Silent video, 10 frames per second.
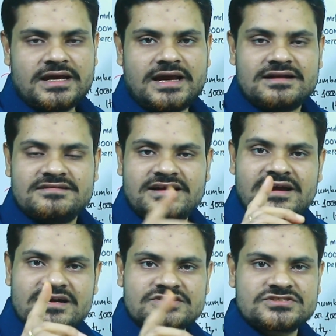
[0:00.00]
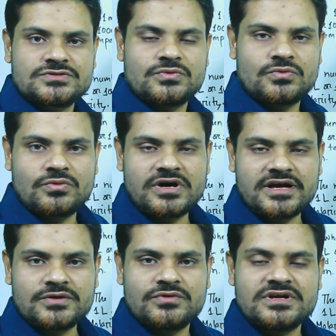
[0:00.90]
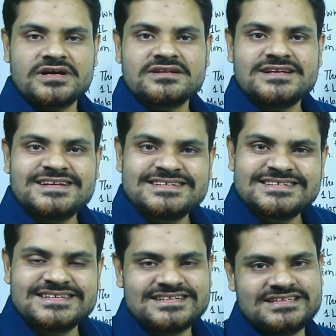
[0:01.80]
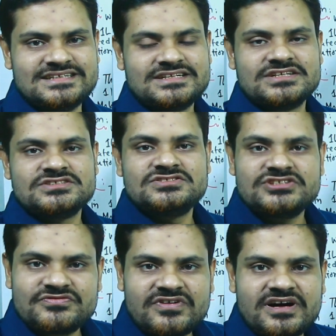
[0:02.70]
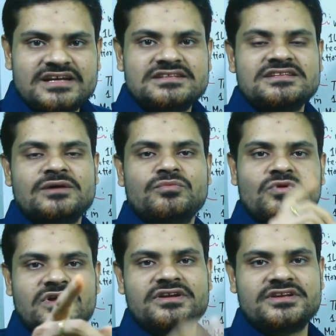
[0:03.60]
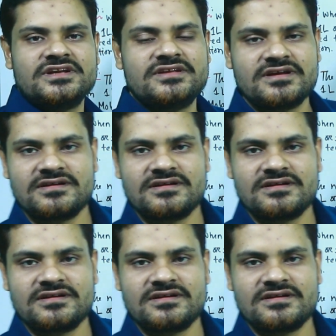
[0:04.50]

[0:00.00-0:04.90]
And that's why we can easily define the molarity, dear